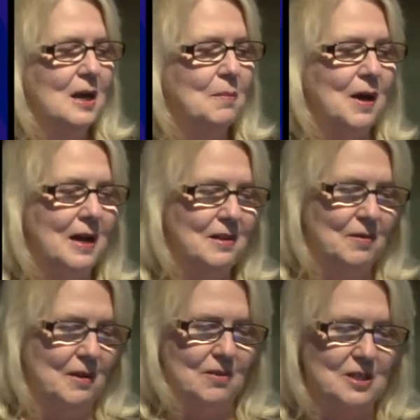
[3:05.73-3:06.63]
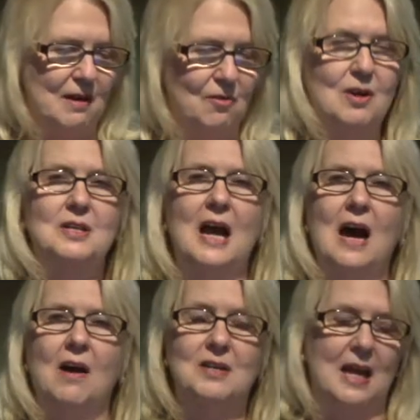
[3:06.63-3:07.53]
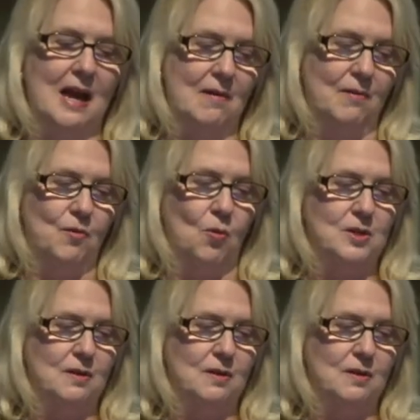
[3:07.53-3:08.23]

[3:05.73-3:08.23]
But there was never a doubt, and of course,